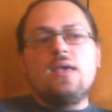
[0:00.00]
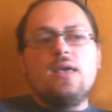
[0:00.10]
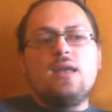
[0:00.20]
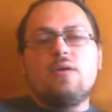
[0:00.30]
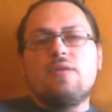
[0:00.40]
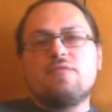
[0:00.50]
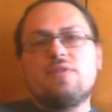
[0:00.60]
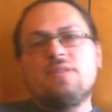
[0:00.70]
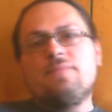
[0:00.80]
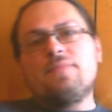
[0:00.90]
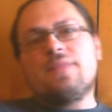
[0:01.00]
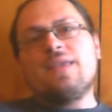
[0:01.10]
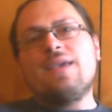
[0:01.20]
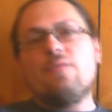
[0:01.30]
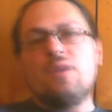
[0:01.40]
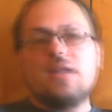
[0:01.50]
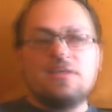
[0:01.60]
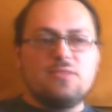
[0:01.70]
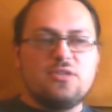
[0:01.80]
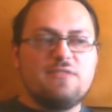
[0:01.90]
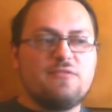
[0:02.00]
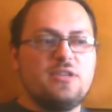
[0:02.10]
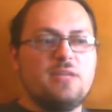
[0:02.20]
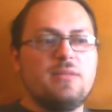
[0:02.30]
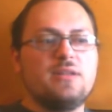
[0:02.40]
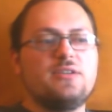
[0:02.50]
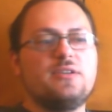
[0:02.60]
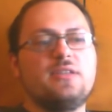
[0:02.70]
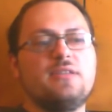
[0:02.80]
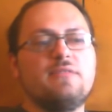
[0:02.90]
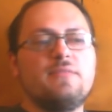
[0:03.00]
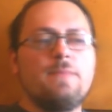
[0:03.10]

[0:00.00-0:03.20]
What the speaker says: Hello everyone, and welcome to the Freedom Alternative.